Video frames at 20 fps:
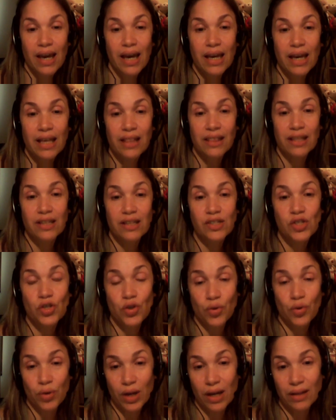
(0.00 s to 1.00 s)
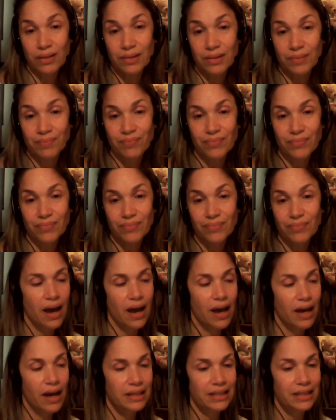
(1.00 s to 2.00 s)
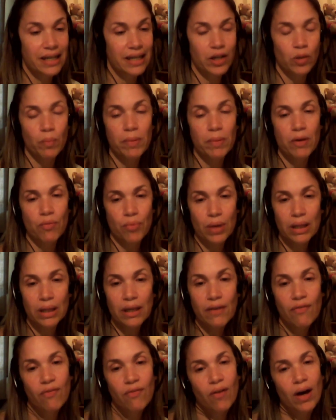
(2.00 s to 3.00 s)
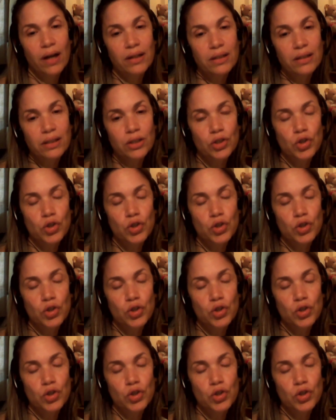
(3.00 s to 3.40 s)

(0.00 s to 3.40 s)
in this unit, and it'll be really fun.